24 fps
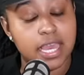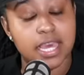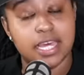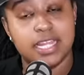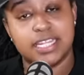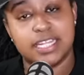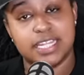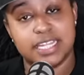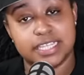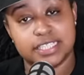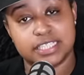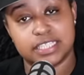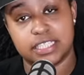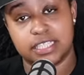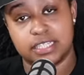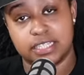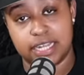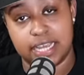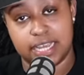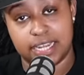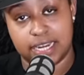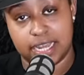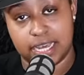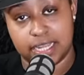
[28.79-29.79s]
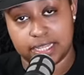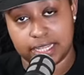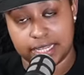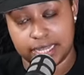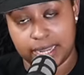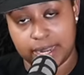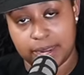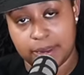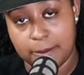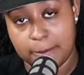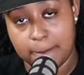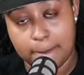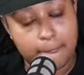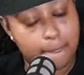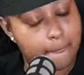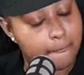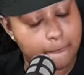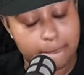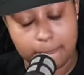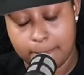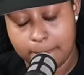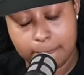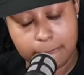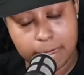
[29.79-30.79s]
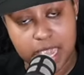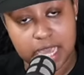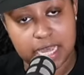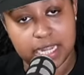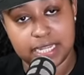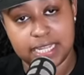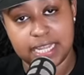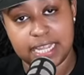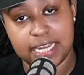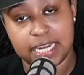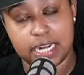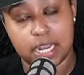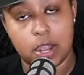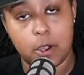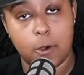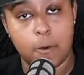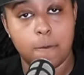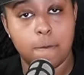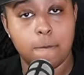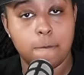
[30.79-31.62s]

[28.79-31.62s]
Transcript: Listen, NLE, let it go.